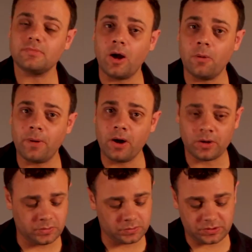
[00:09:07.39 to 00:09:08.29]
our bar
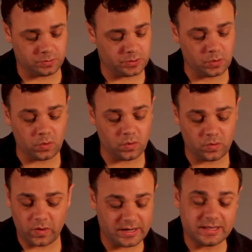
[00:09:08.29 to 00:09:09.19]
chords that we
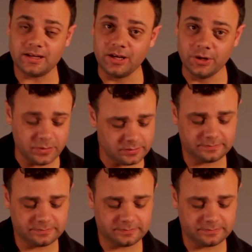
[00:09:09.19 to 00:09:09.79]
already know,